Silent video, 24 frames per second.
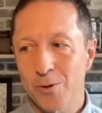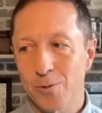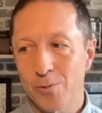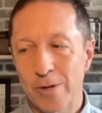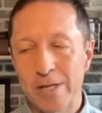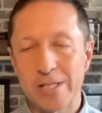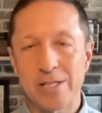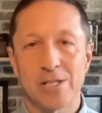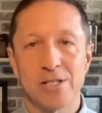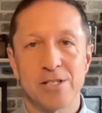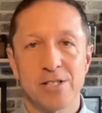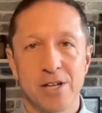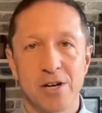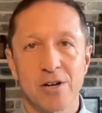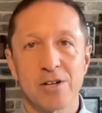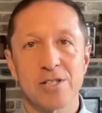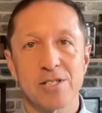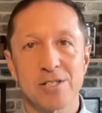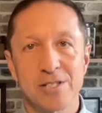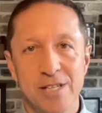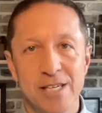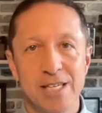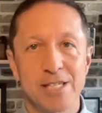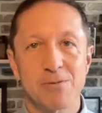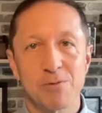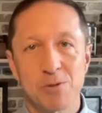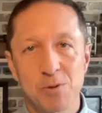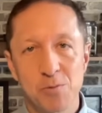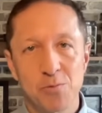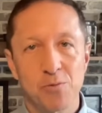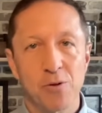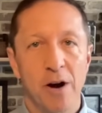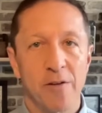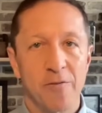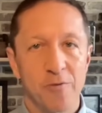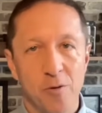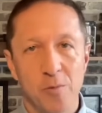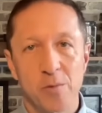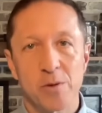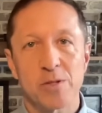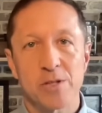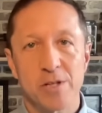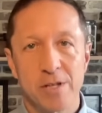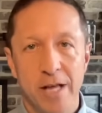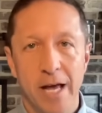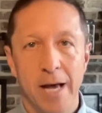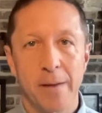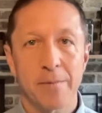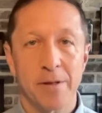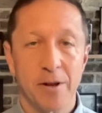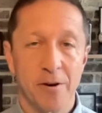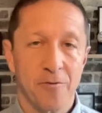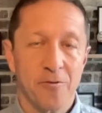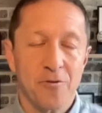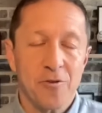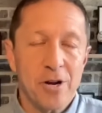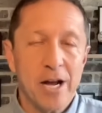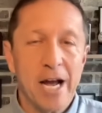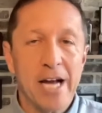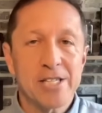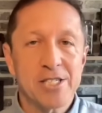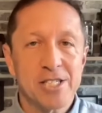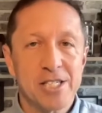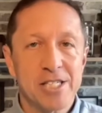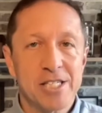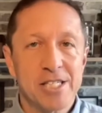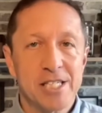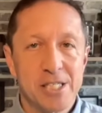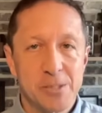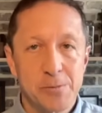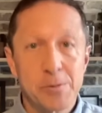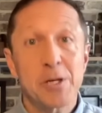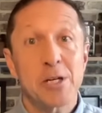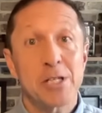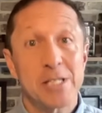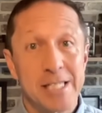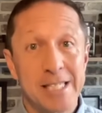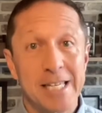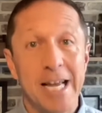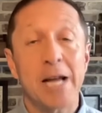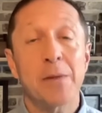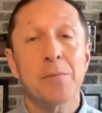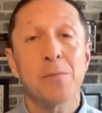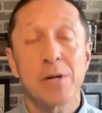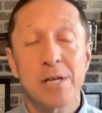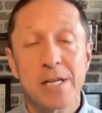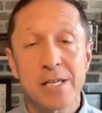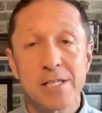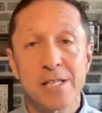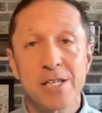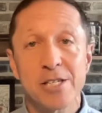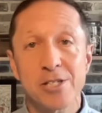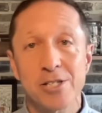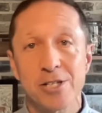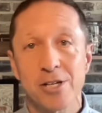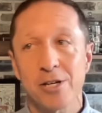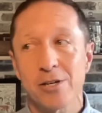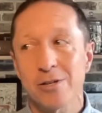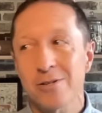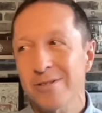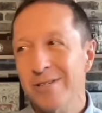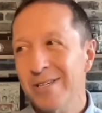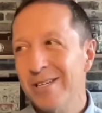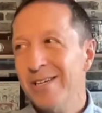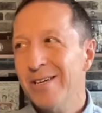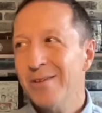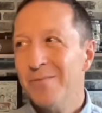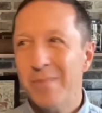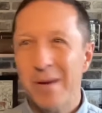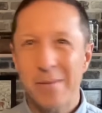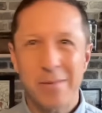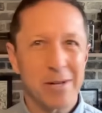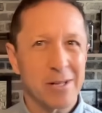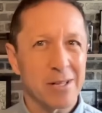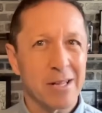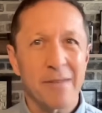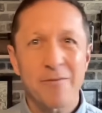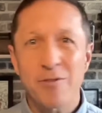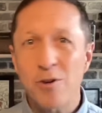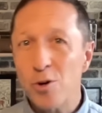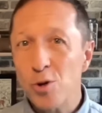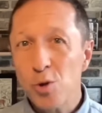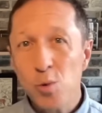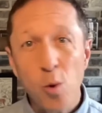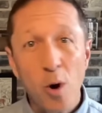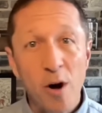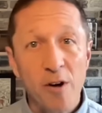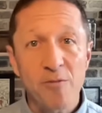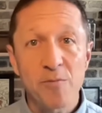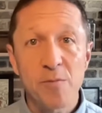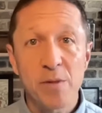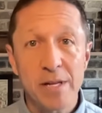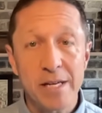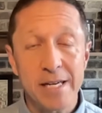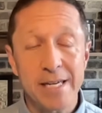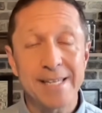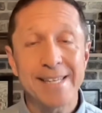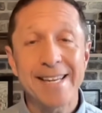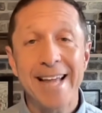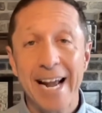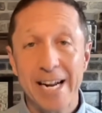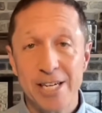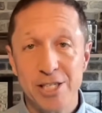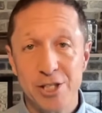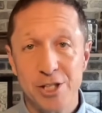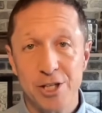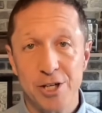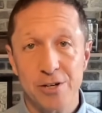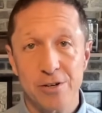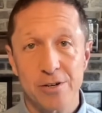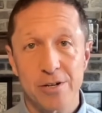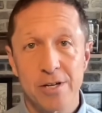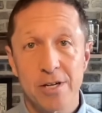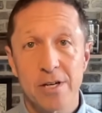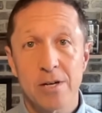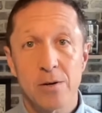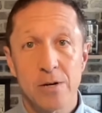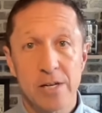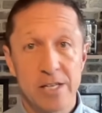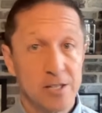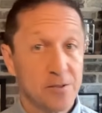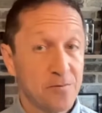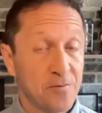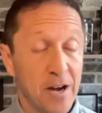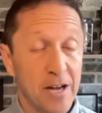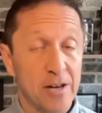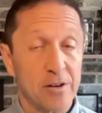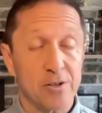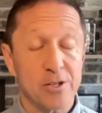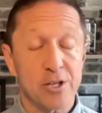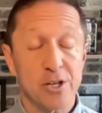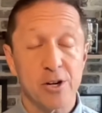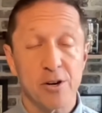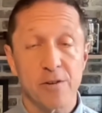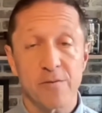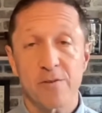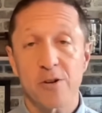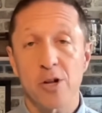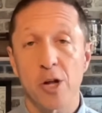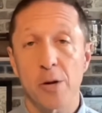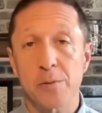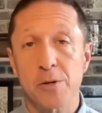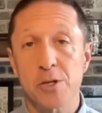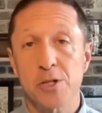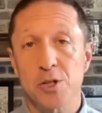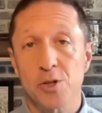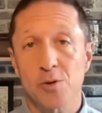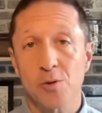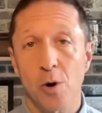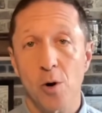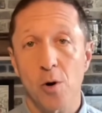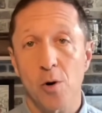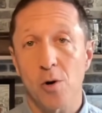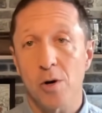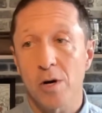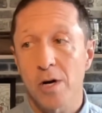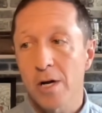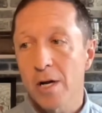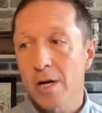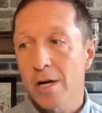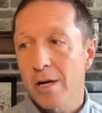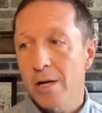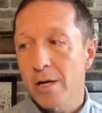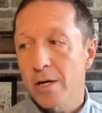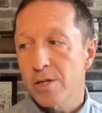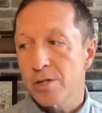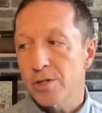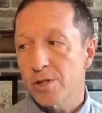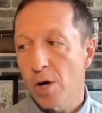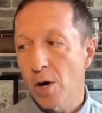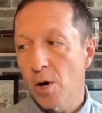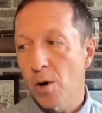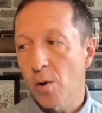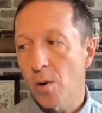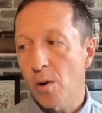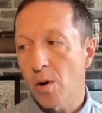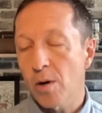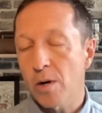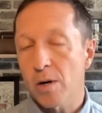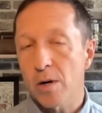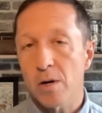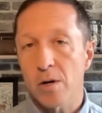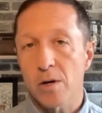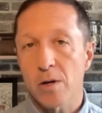the reason Dylan Cease was preferable to them than a free agent is because he's $8 million this year, maybe $11 or $12 million next year in his final year of club control. So